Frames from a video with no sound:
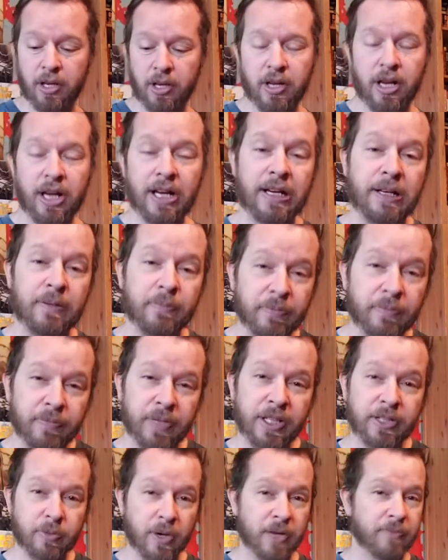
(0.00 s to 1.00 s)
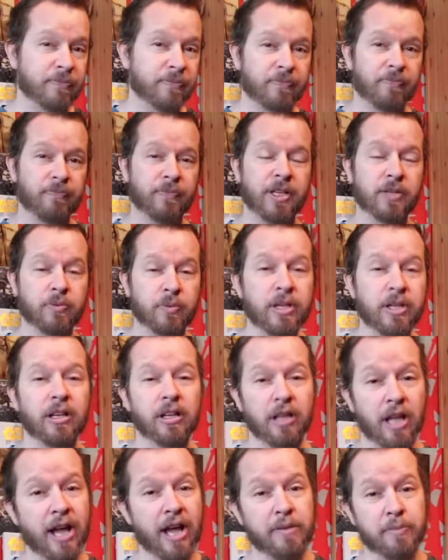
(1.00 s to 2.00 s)
Um, he's read. He's written a
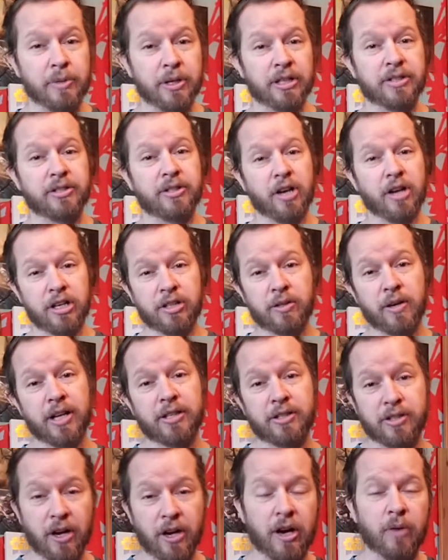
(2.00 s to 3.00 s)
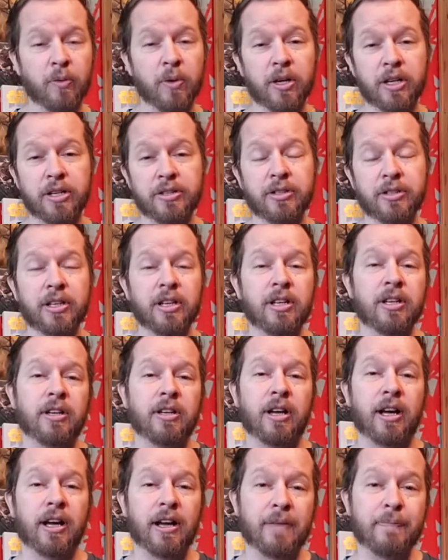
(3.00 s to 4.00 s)
lot of books: Star Trek, Star Wars,
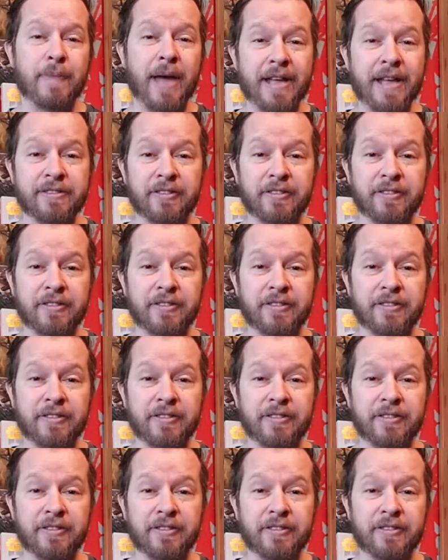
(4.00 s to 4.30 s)
uh, Mass